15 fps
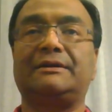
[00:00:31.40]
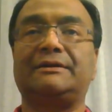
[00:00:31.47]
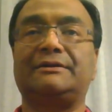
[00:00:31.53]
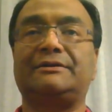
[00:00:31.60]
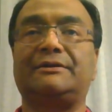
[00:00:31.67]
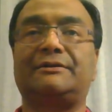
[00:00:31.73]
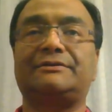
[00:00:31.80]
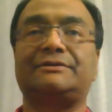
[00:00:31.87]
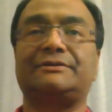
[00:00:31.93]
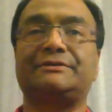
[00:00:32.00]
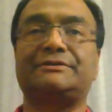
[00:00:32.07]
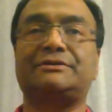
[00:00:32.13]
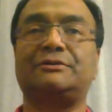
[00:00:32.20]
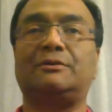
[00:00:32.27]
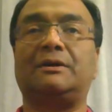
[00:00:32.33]

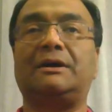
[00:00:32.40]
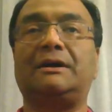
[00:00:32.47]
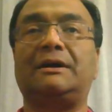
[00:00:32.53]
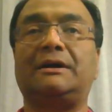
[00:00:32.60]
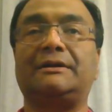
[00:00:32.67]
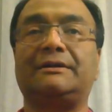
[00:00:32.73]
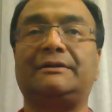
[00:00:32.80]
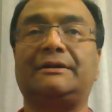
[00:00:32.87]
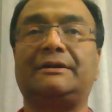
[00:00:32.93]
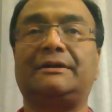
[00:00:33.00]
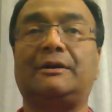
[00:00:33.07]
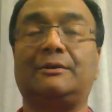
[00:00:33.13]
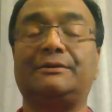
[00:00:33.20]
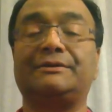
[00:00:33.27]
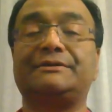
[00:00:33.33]
doctors who are
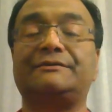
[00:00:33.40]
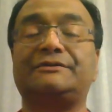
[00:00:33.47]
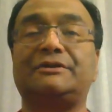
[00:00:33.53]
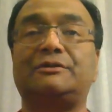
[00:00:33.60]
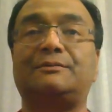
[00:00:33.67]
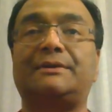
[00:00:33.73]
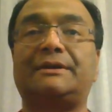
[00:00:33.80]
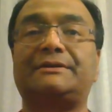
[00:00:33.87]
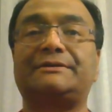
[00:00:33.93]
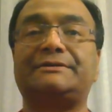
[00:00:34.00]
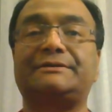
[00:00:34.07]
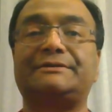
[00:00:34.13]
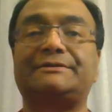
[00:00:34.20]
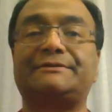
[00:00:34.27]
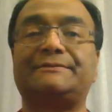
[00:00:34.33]
owners of general
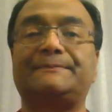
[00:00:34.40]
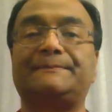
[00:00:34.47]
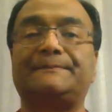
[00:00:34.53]
practices.